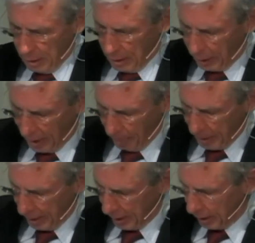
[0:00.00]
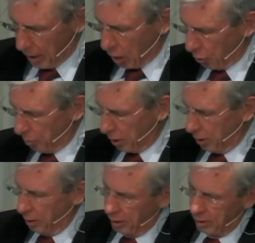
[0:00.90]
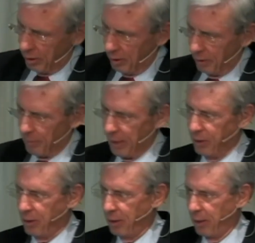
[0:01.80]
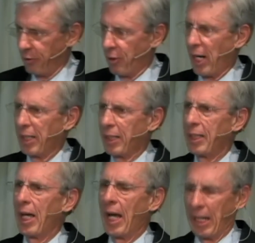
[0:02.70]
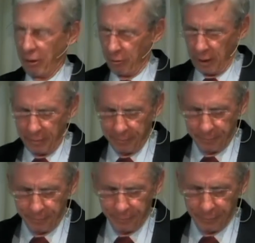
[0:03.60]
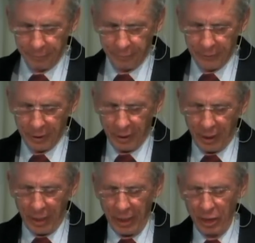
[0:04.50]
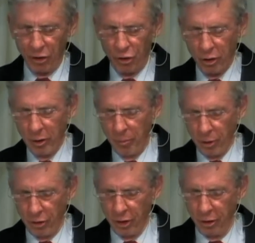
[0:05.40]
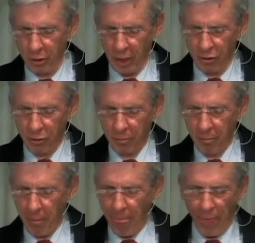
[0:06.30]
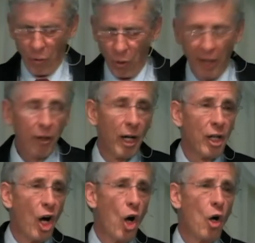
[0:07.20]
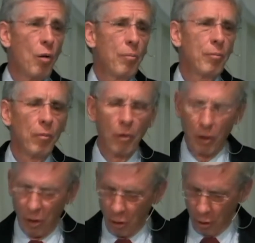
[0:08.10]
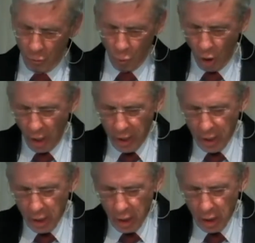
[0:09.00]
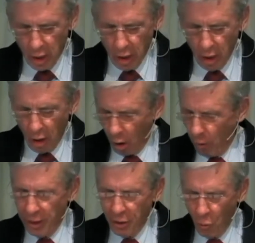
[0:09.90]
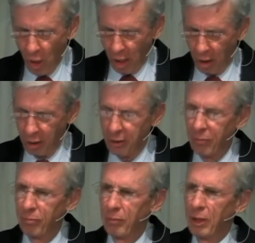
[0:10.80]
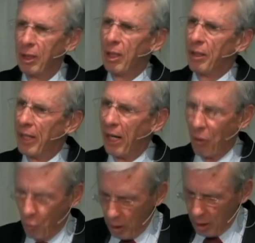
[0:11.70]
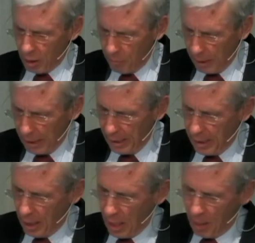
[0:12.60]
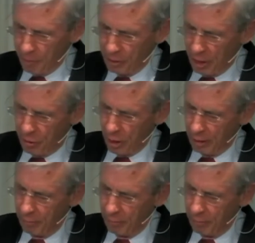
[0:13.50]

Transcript: Accepting the gospel makes the dragon angry. And he is sure to persecute us. Whether at home or at work or in the world, there will be opposition.